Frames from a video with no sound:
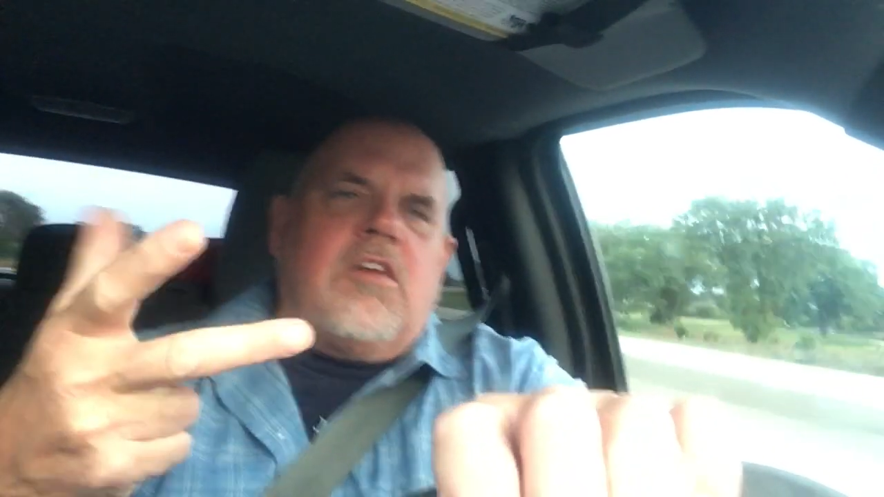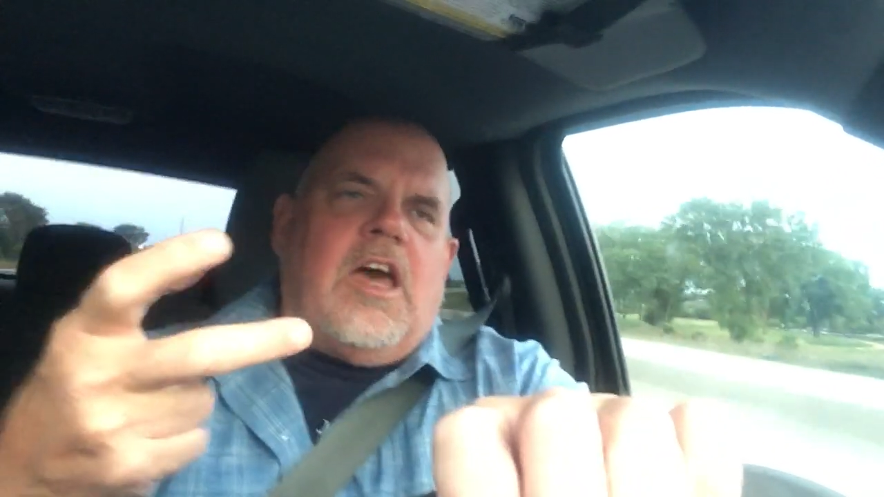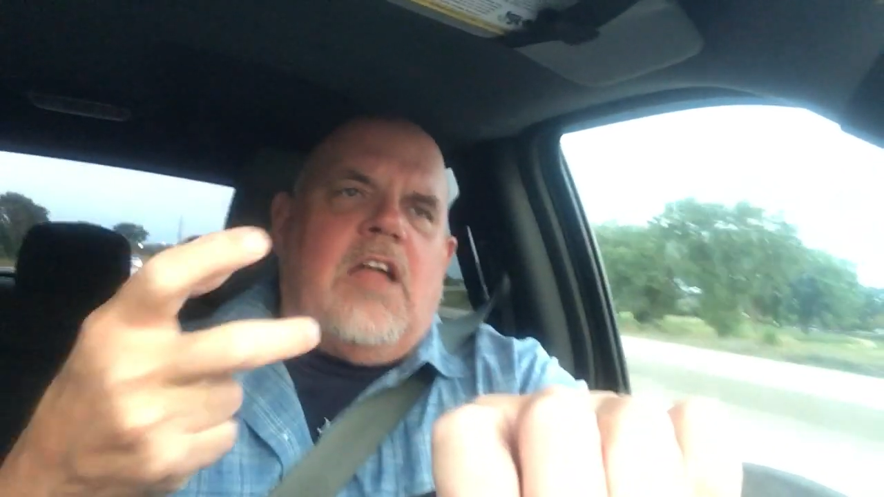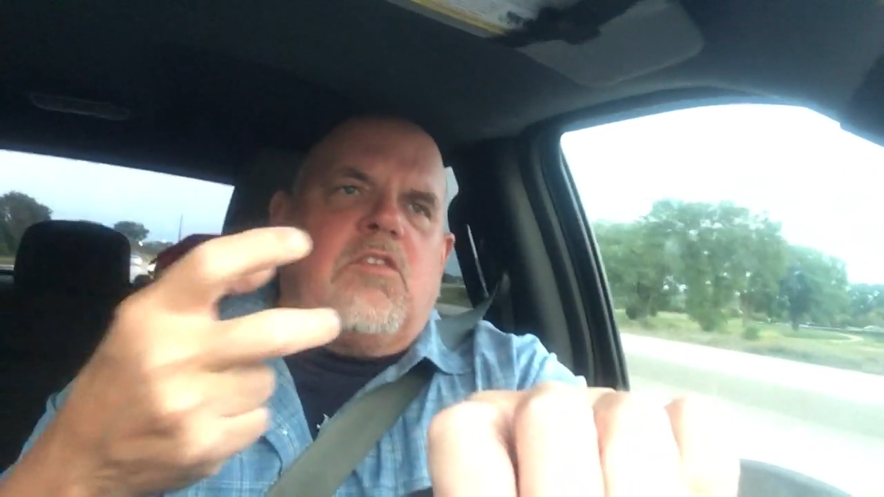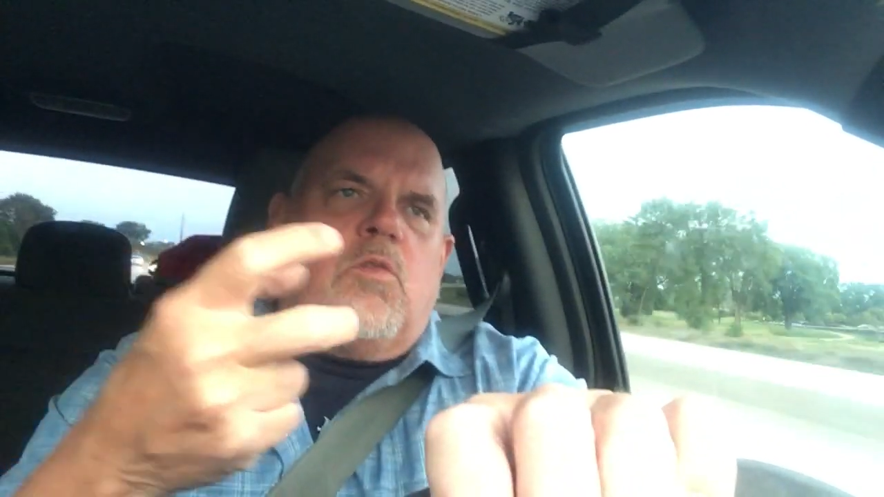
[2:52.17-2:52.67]
You
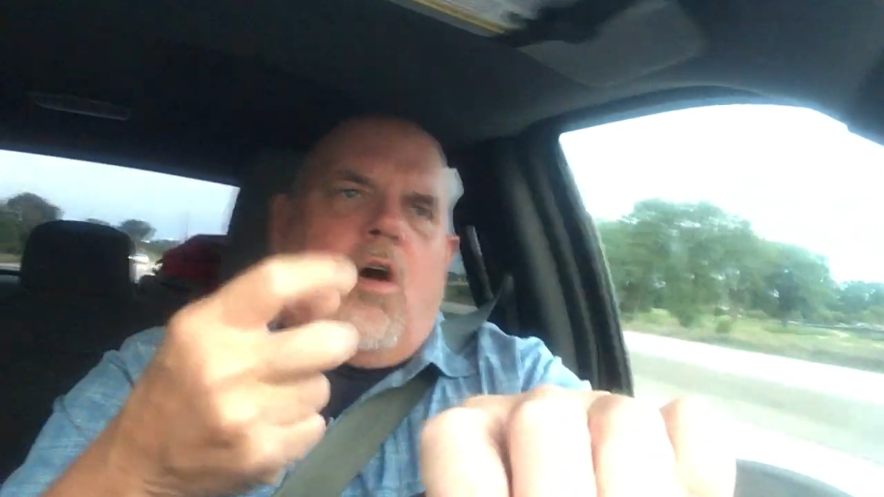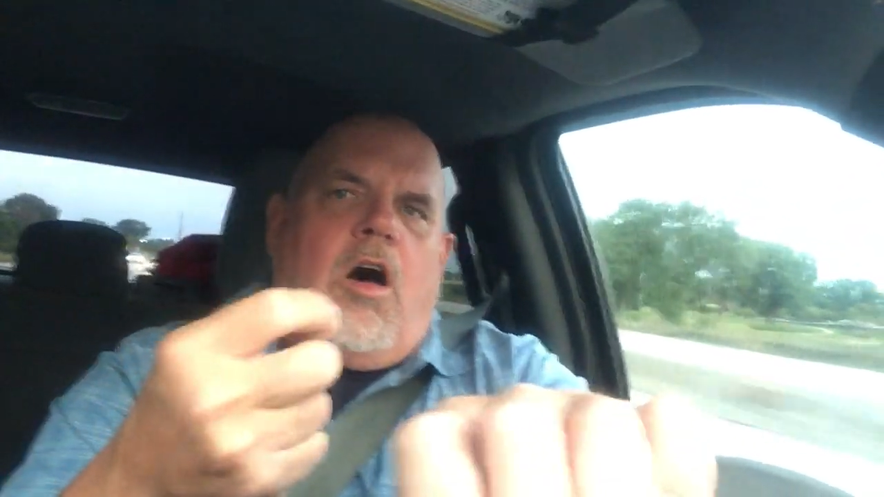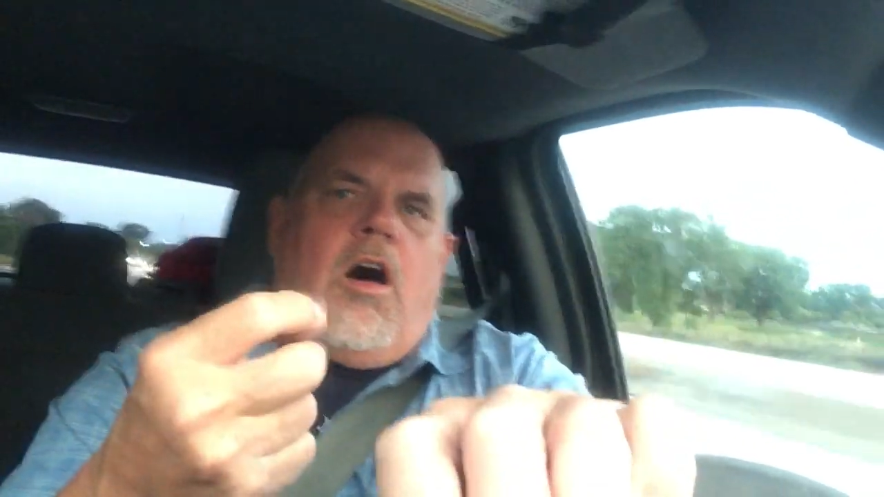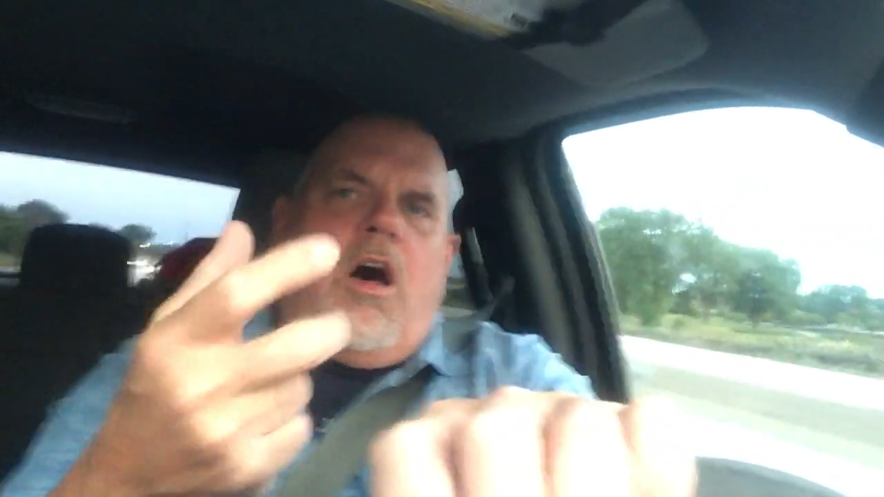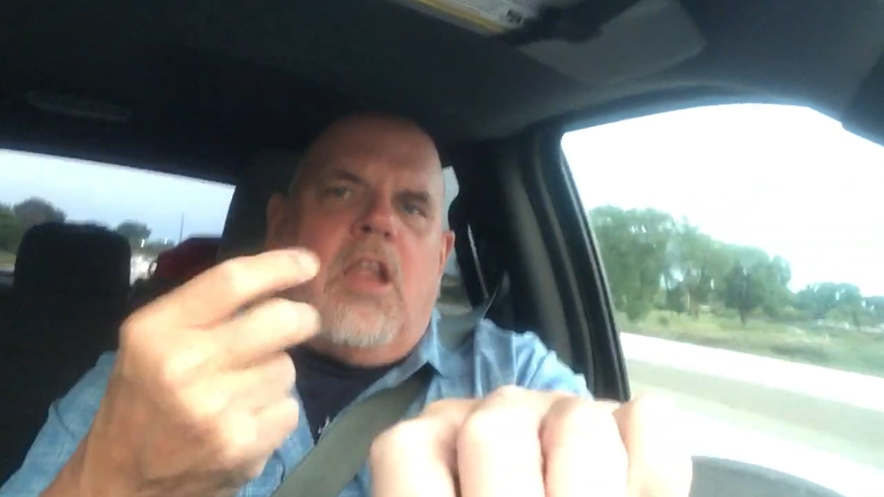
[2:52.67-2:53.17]
got to do
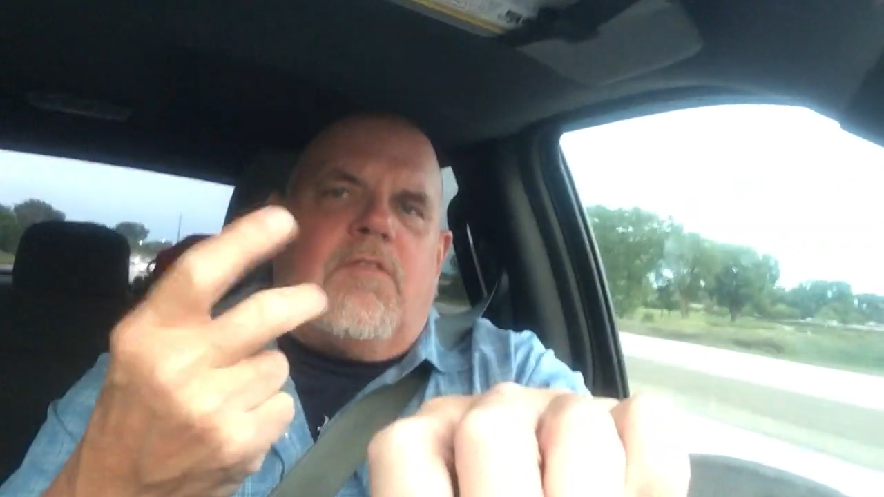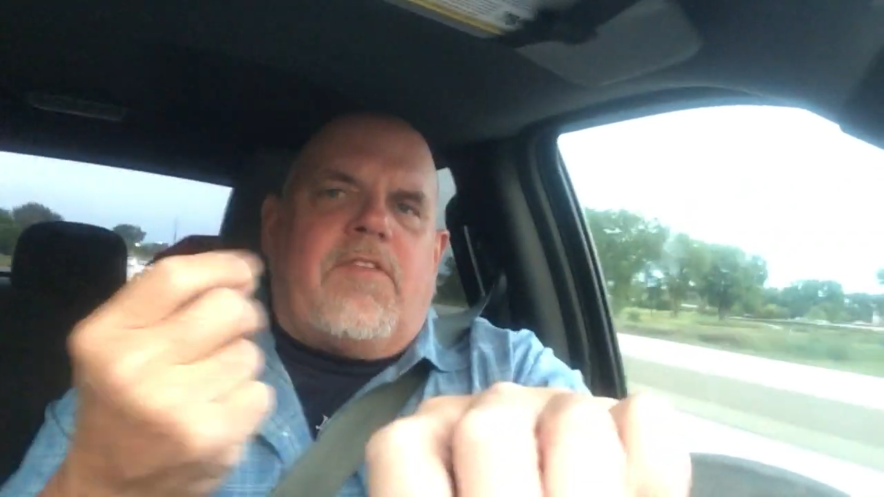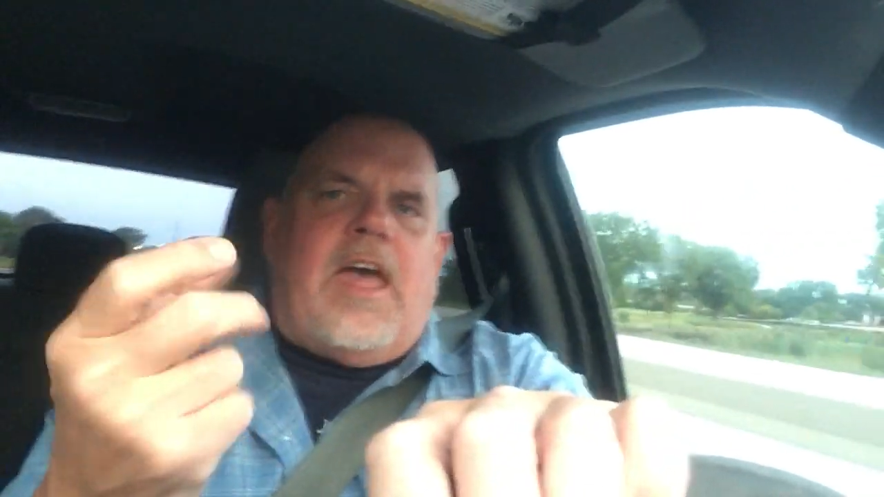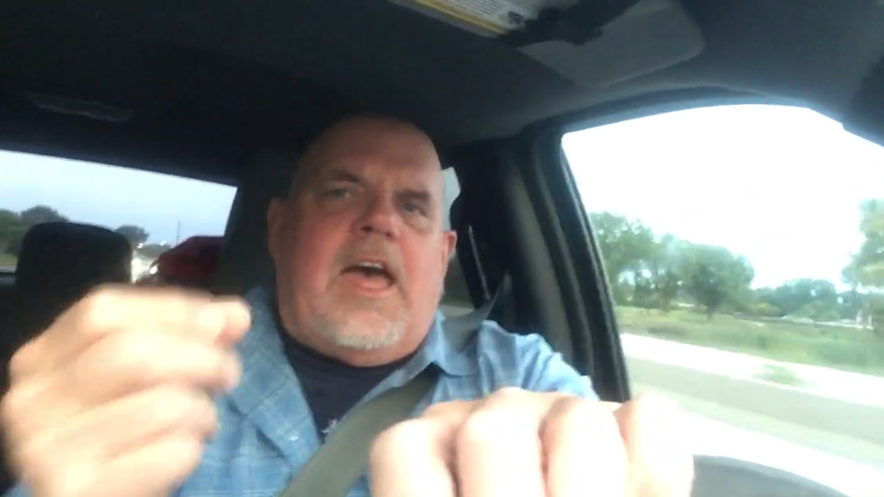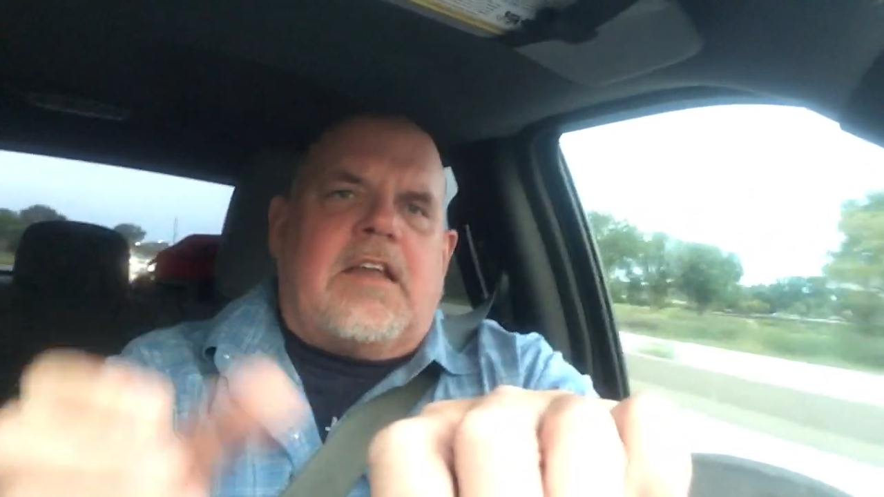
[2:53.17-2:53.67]
all of
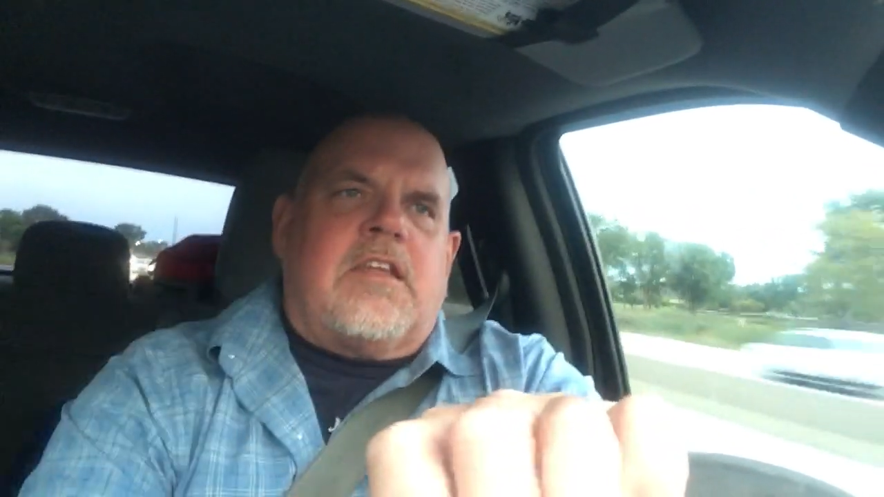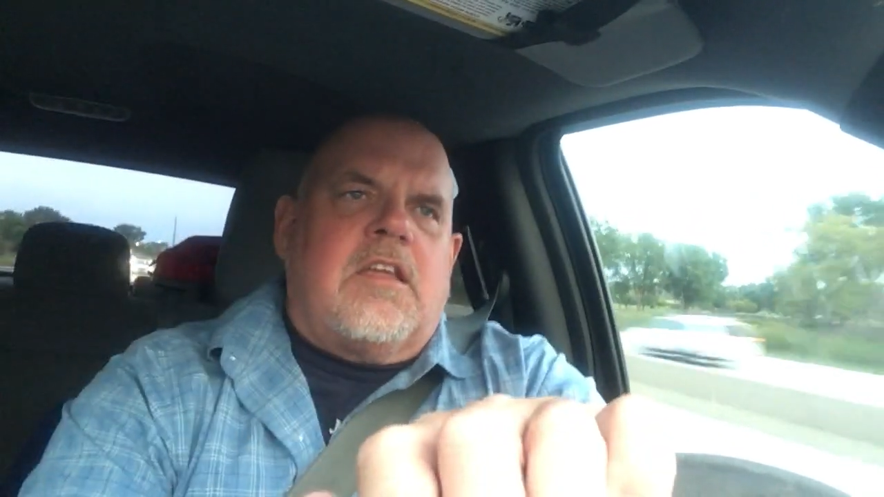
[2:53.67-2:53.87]
that.